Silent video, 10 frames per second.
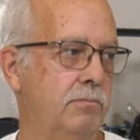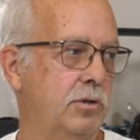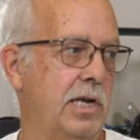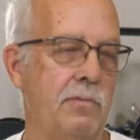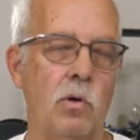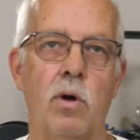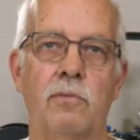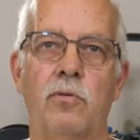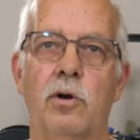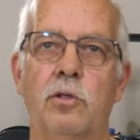saving
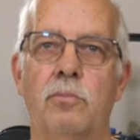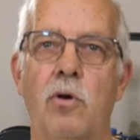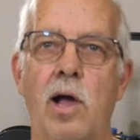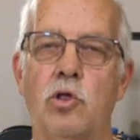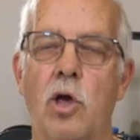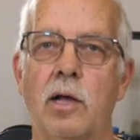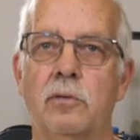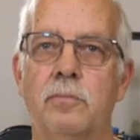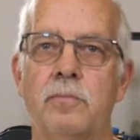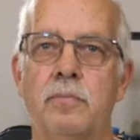one for another project.
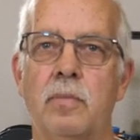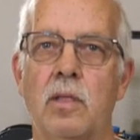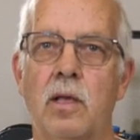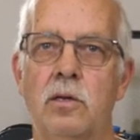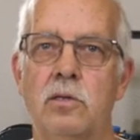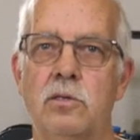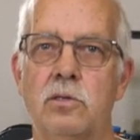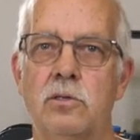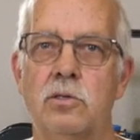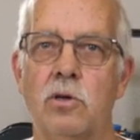
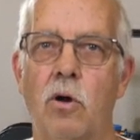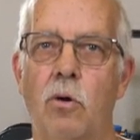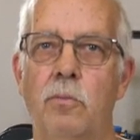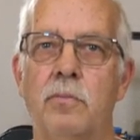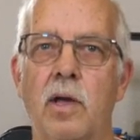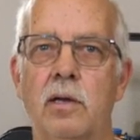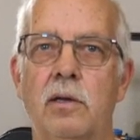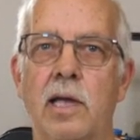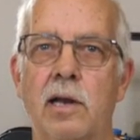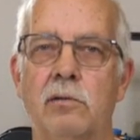So
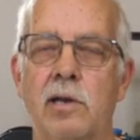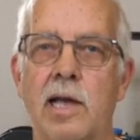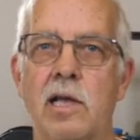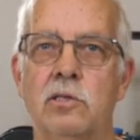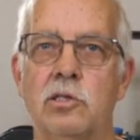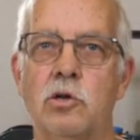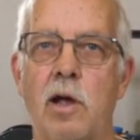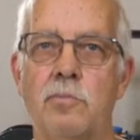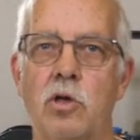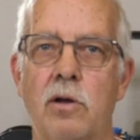again, link in the
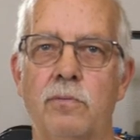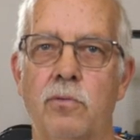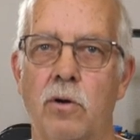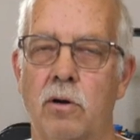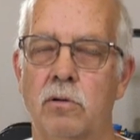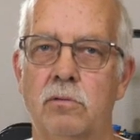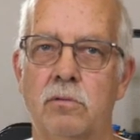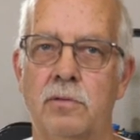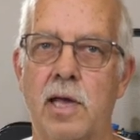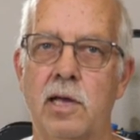description for
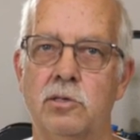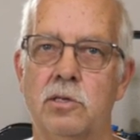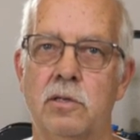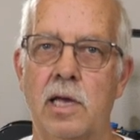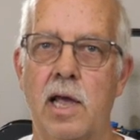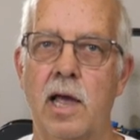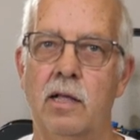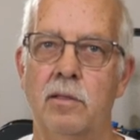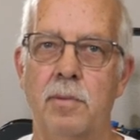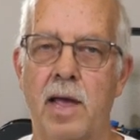these, the
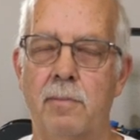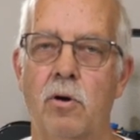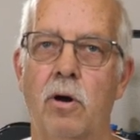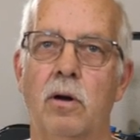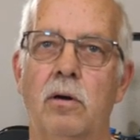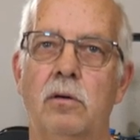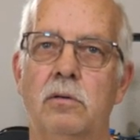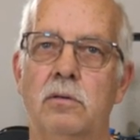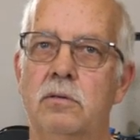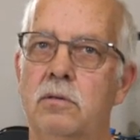ink, the paper,
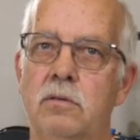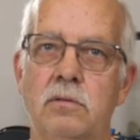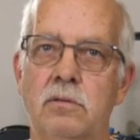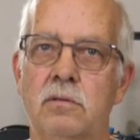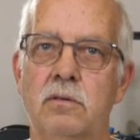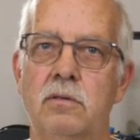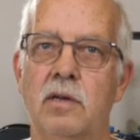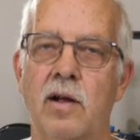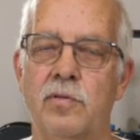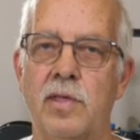
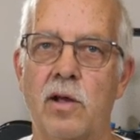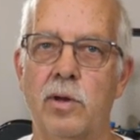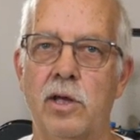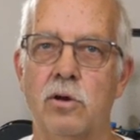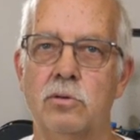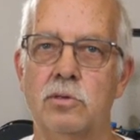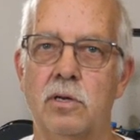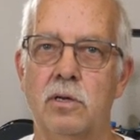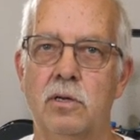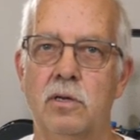everything we use.
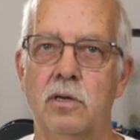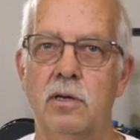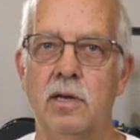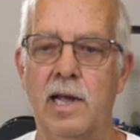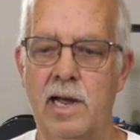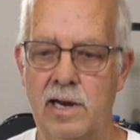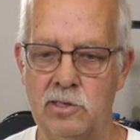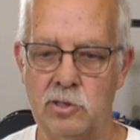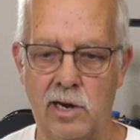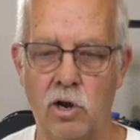And
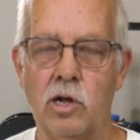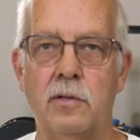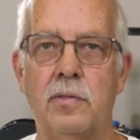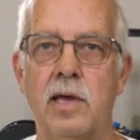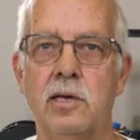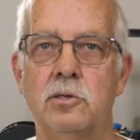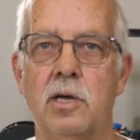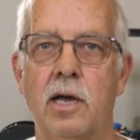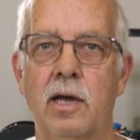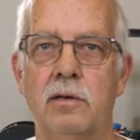as I look at these,
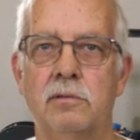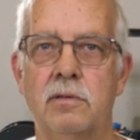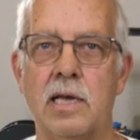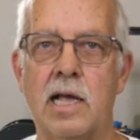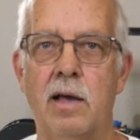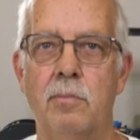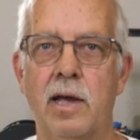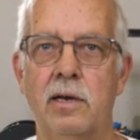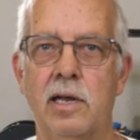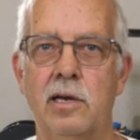I think I
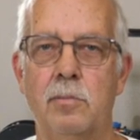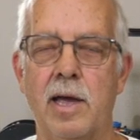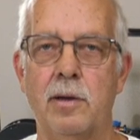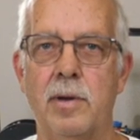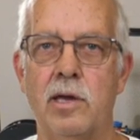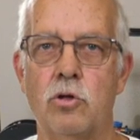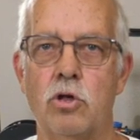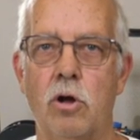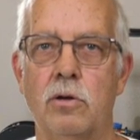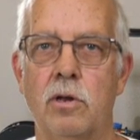might need to make me a
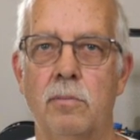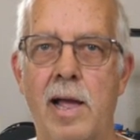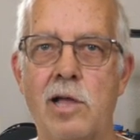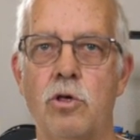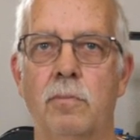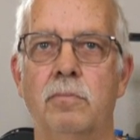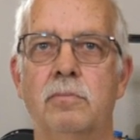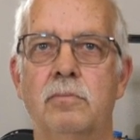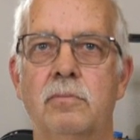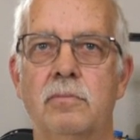shirt to match them
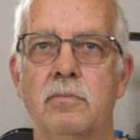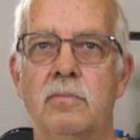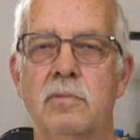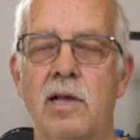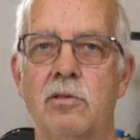now